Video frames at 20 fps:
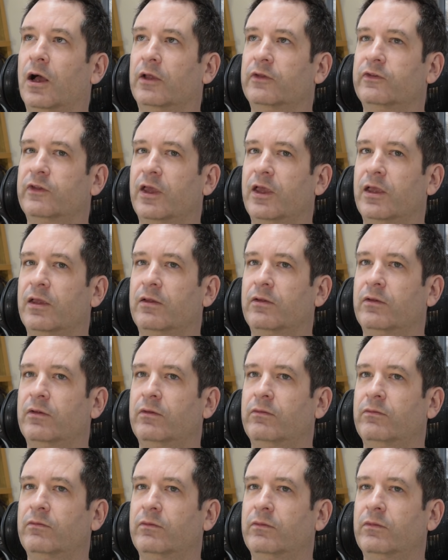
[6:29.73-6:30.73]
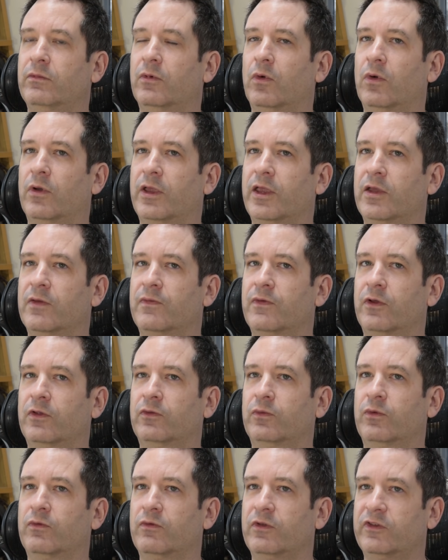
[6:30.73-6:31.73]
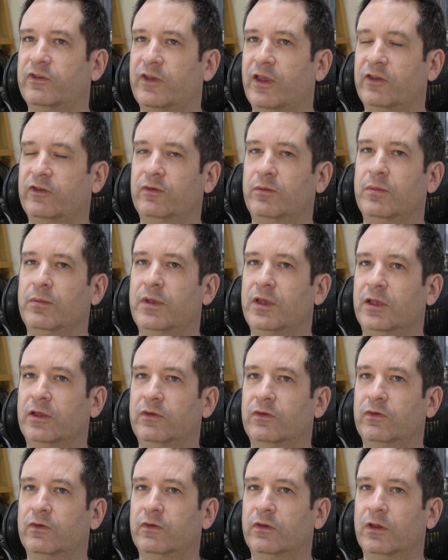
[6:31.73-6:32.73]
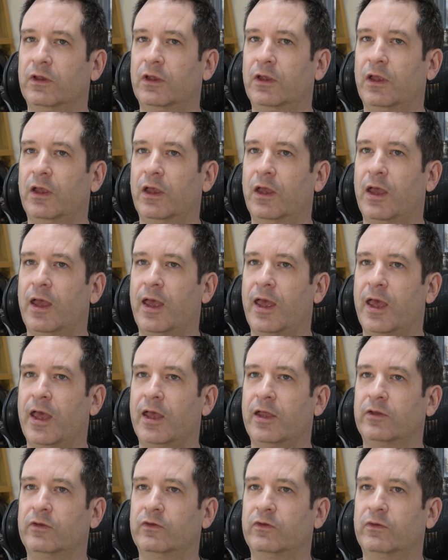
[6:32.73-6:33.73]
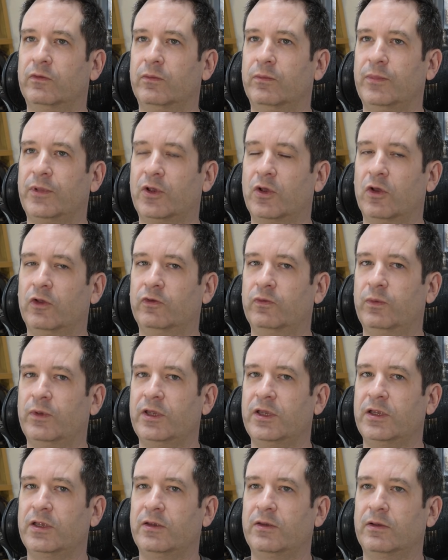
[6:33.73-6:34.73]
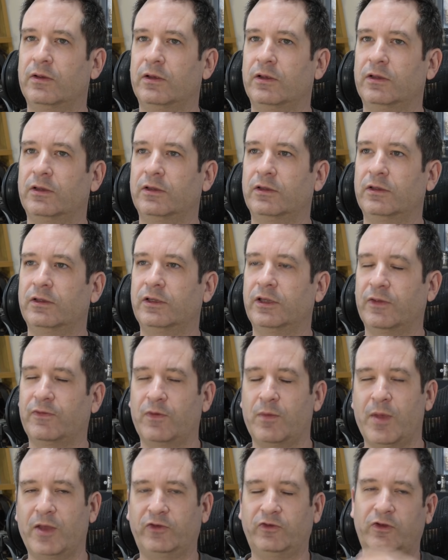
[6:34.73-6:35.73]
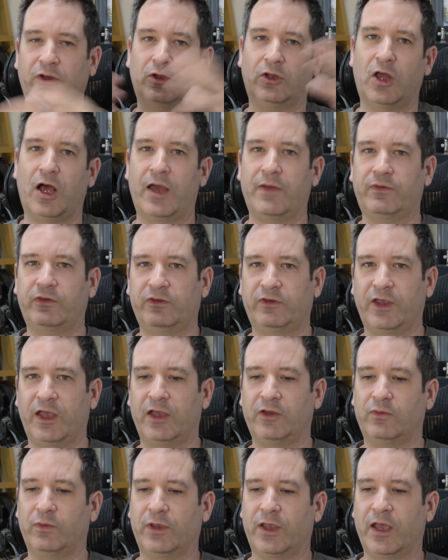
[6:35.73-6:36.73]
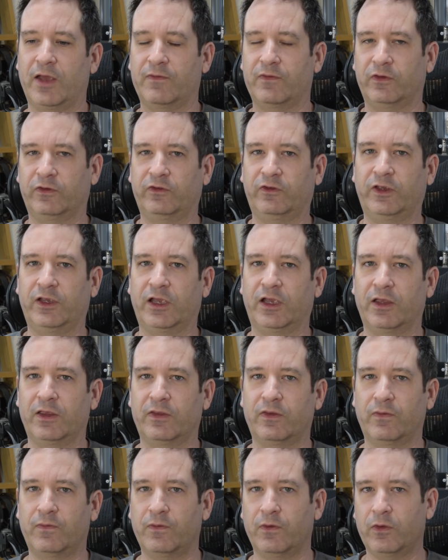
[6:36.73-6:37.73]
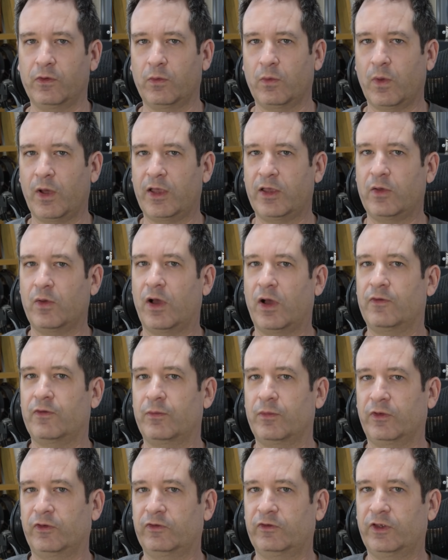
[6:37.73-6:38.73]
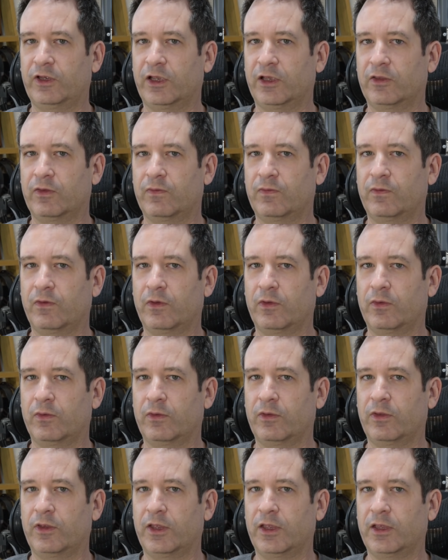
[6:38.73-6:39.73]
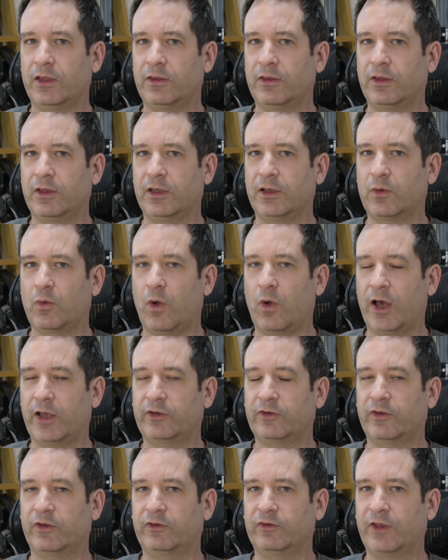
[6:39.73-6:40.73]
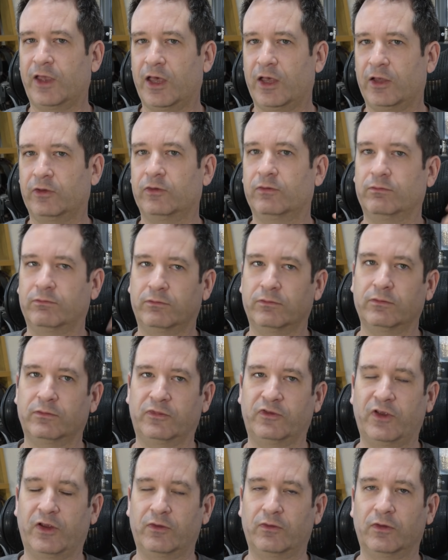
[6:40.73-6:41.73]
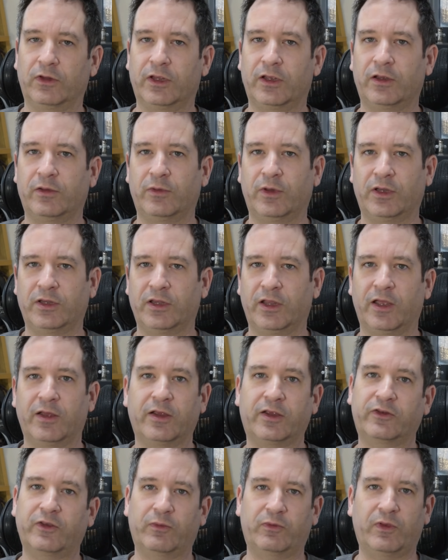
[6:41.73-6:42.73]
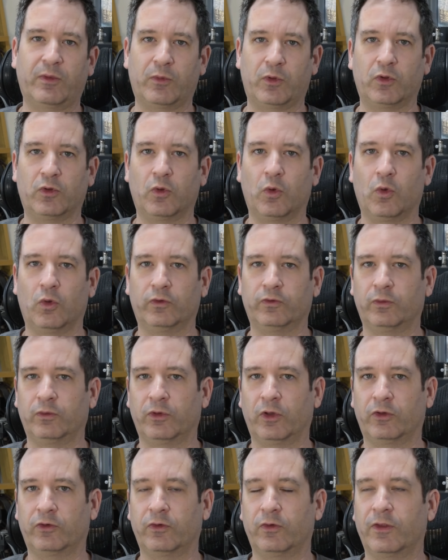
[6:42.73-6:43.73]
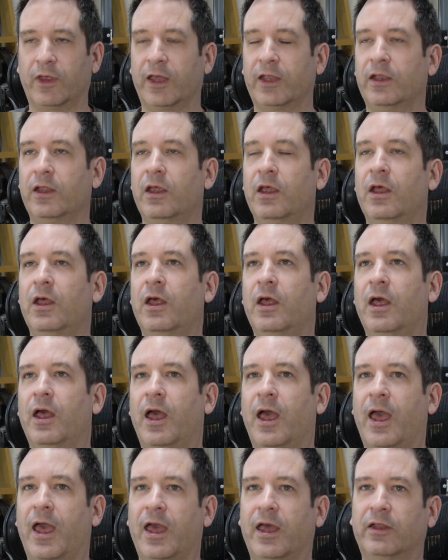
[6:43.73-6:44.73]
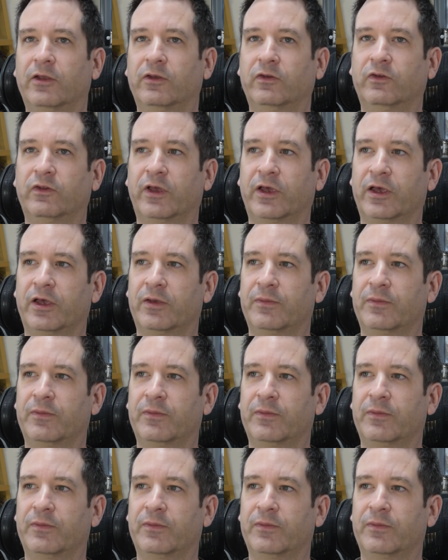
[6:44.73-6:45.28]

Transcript: say, or earphones with recessed mids, and because if you imagine a live stage where you have the singer, the further away you are from the singer, the further the quieter the sound generally, except some good halls will not do that, and